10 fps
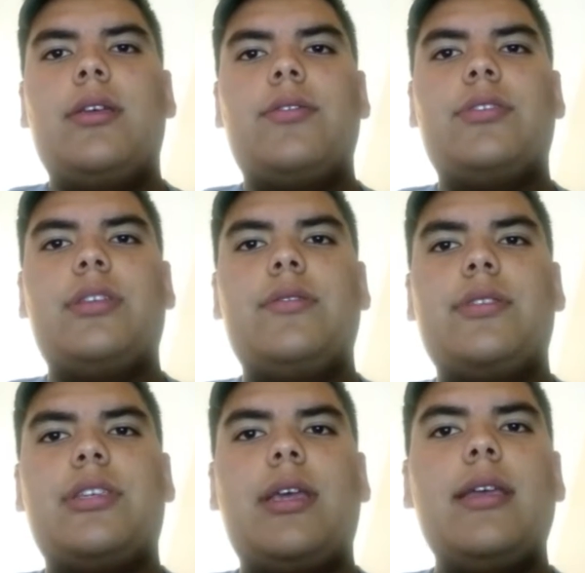
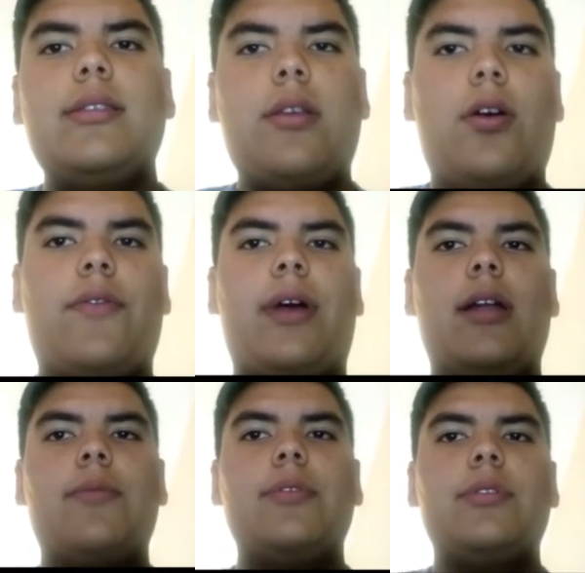continuous chain of
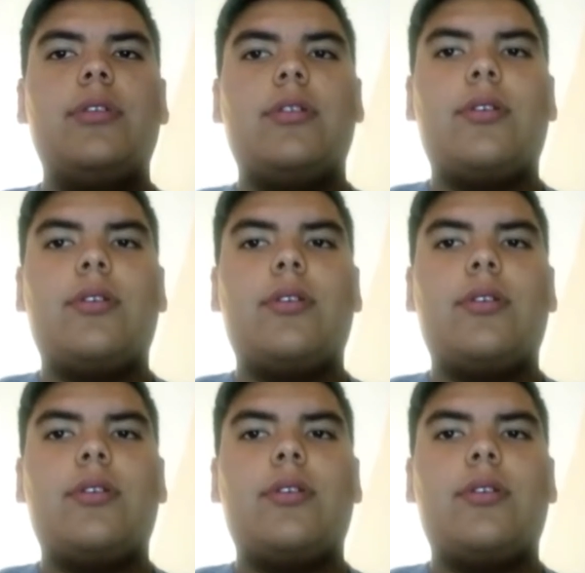carbon